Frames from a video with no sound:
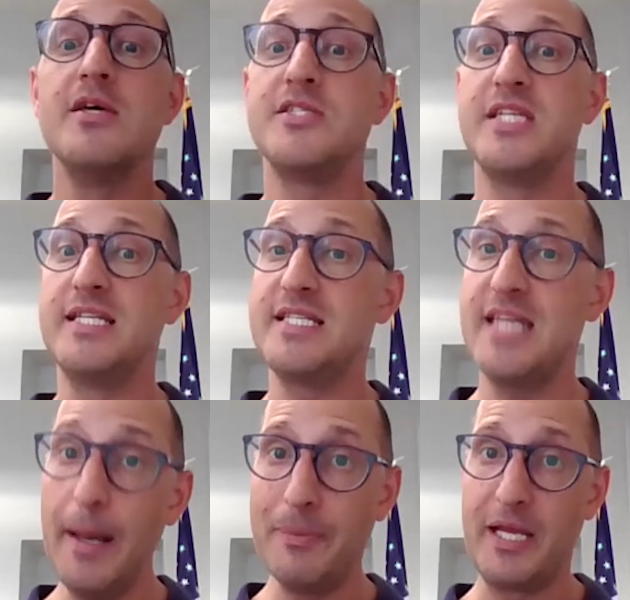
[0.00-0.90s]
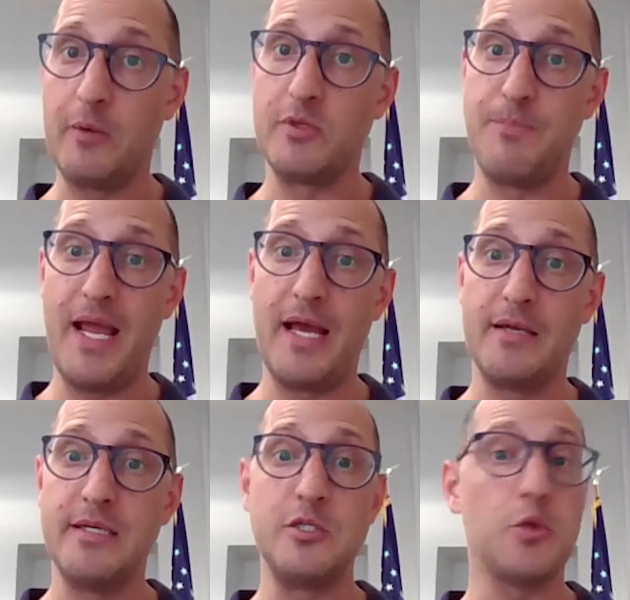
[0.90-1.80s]
Since sampling was
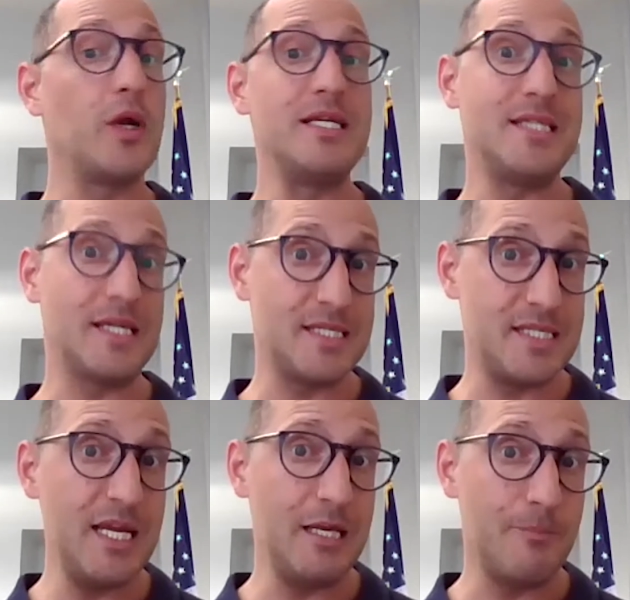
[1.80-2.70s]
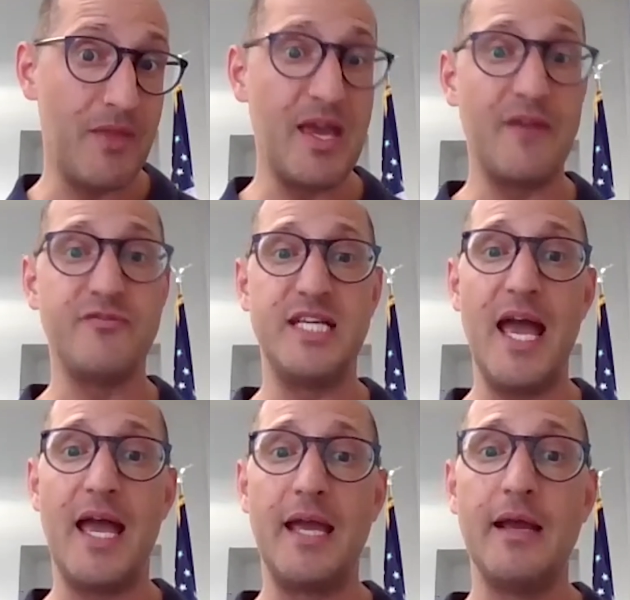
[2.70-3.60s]
banned in 2016 by the
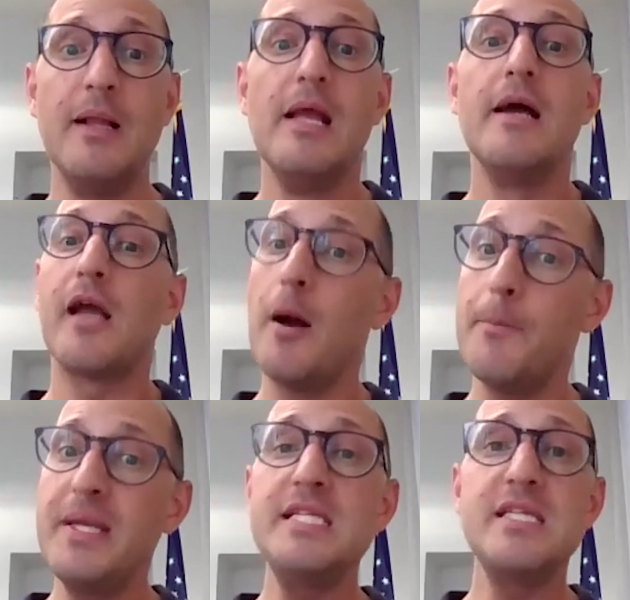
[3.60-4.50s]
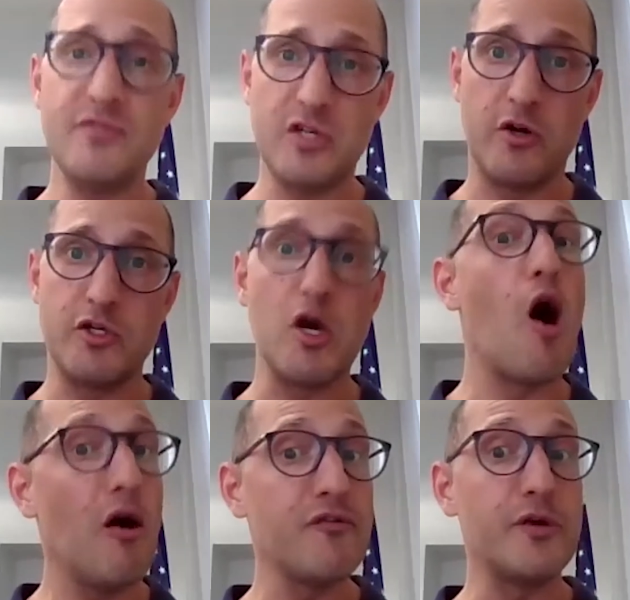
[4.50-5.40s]
FDA, companies have turned to
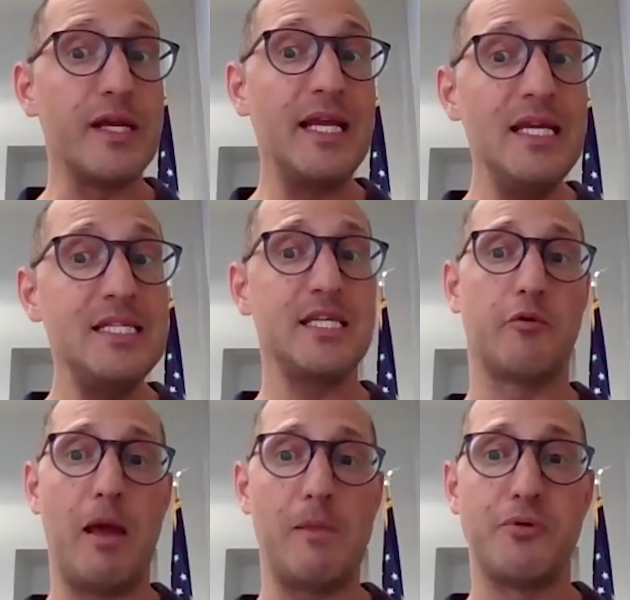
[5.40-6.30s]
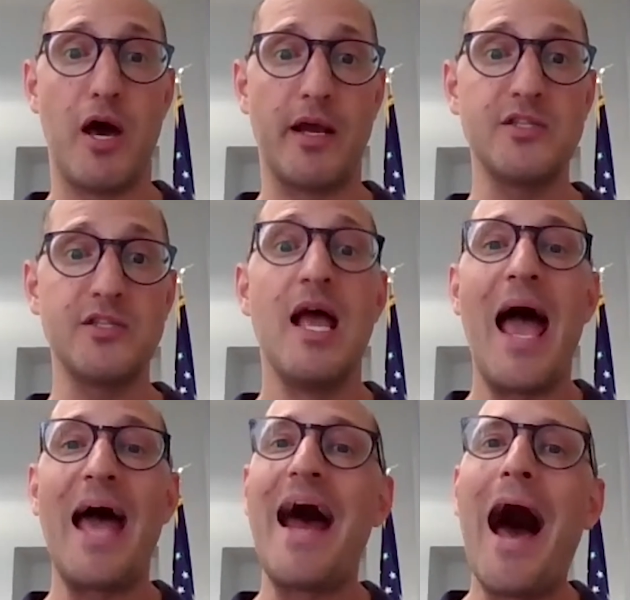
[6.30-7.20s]
offering e-cigarette products
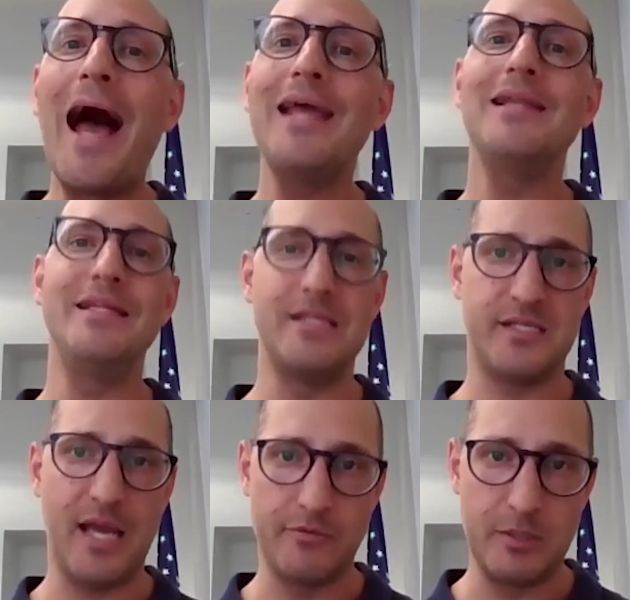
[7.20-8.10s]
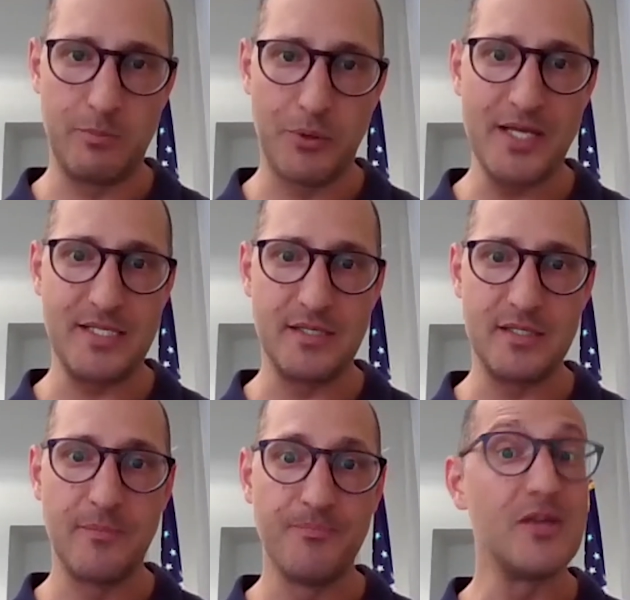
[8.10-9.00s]
at highly discounted
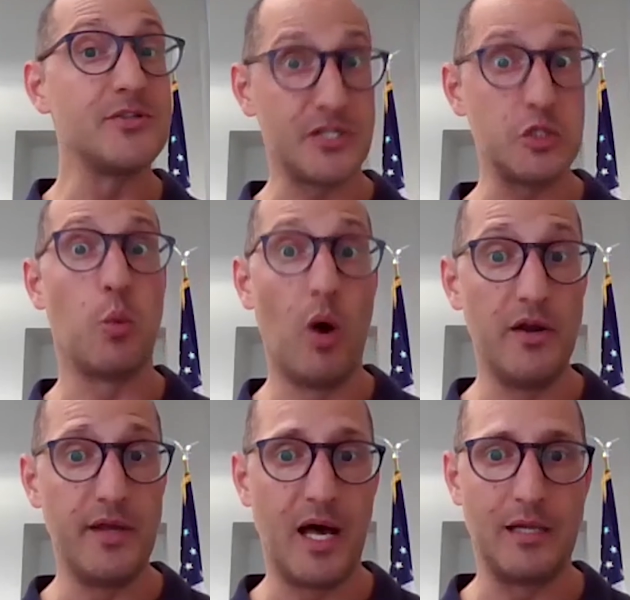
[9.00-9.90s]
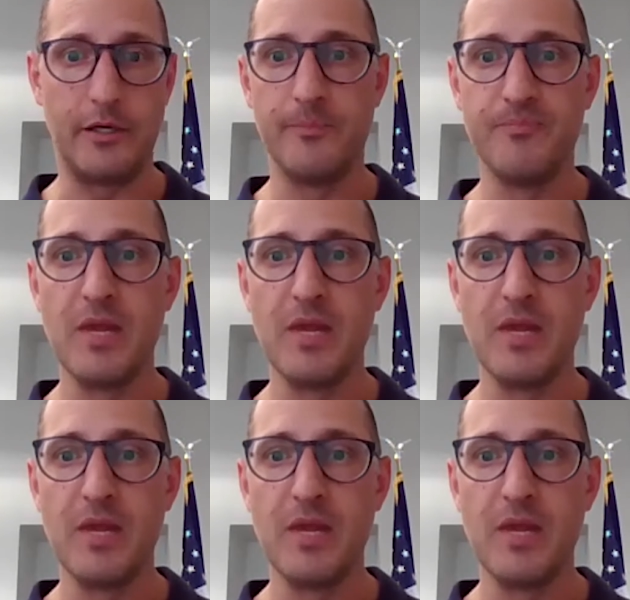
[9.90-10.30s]
prices, such as $1.